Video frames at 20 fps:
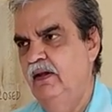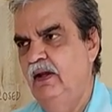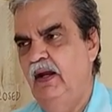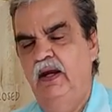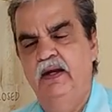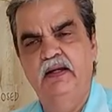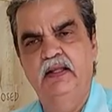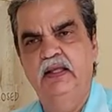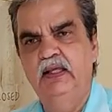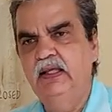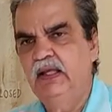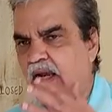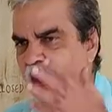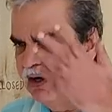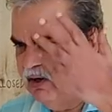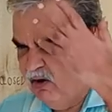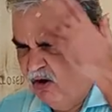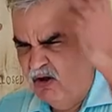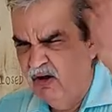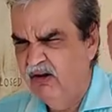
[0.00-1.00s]
And he had
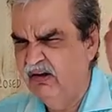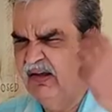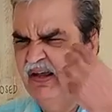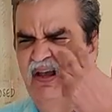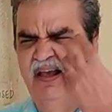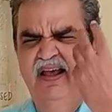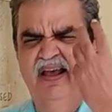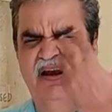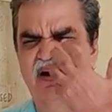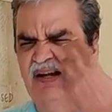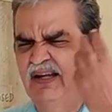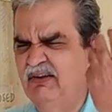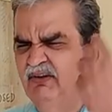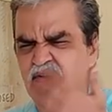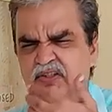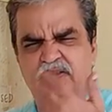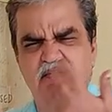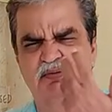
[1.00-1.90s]
long hair and he was